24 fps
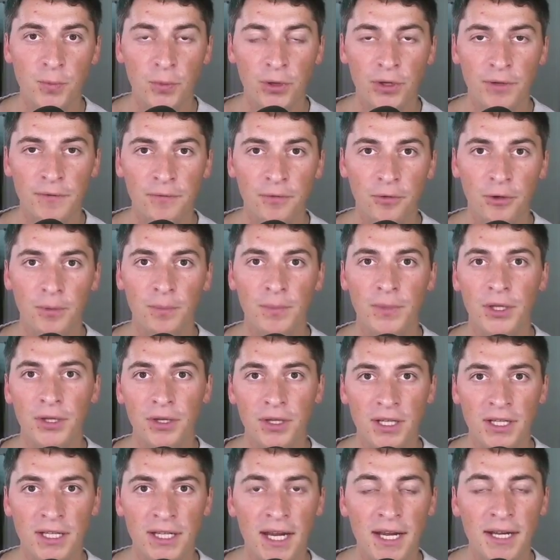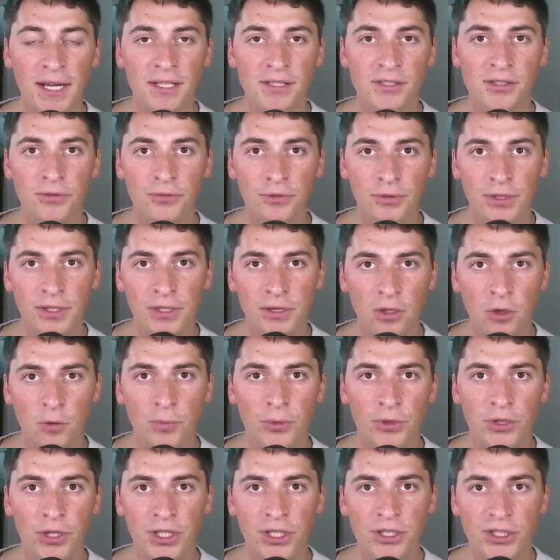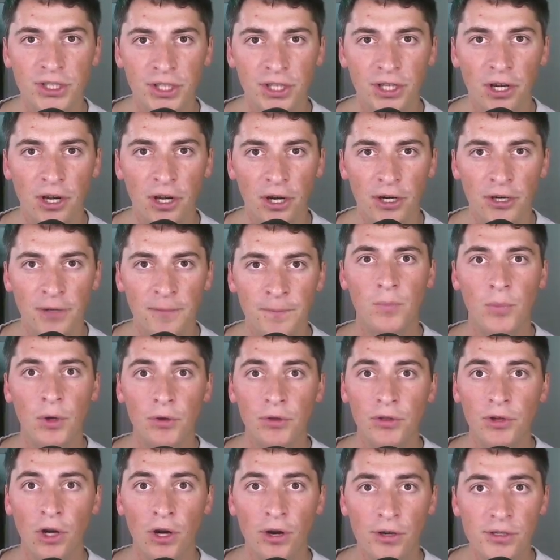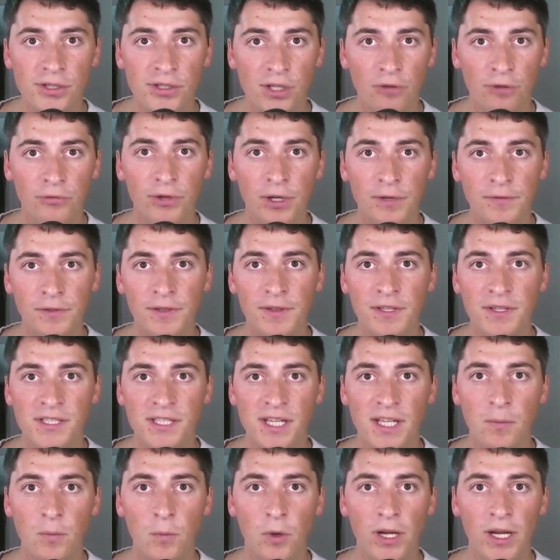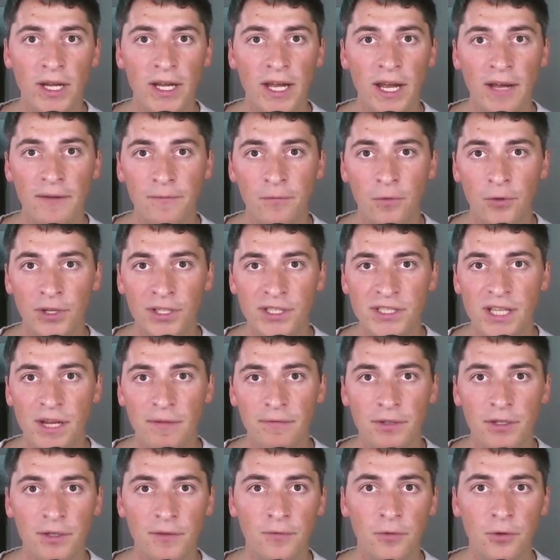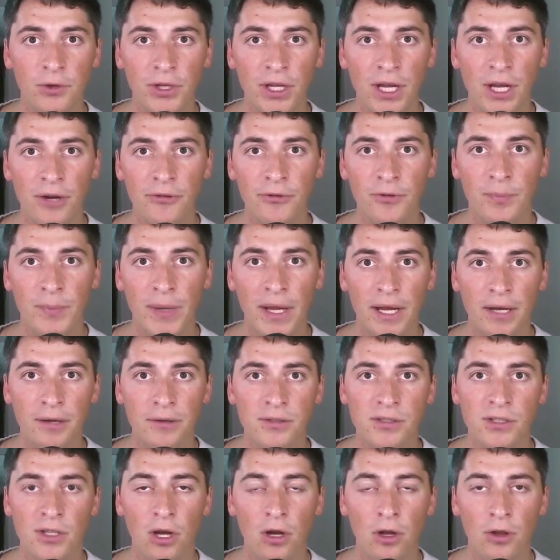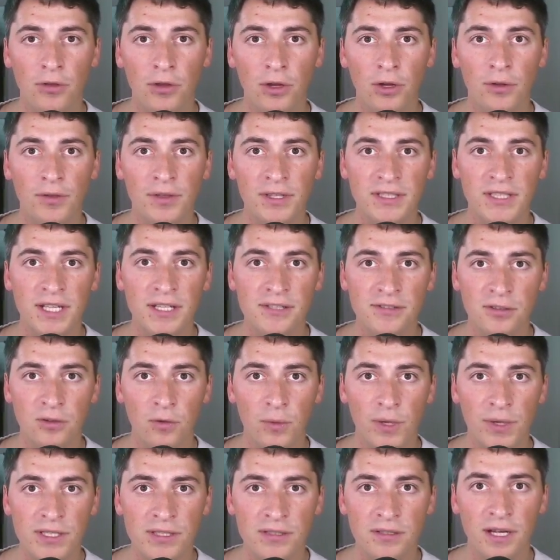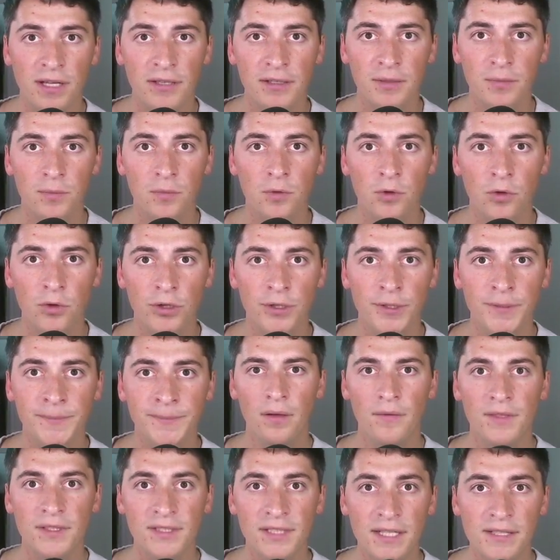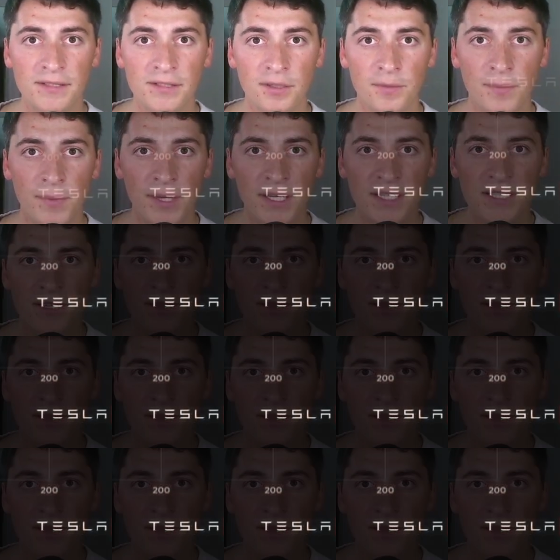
point four million dollars and is a really low production car. Both cars are roughly the same weight at forty-seven to forty-eight hundred pounds, although the Tesla weighs slightly more. The Tesla makes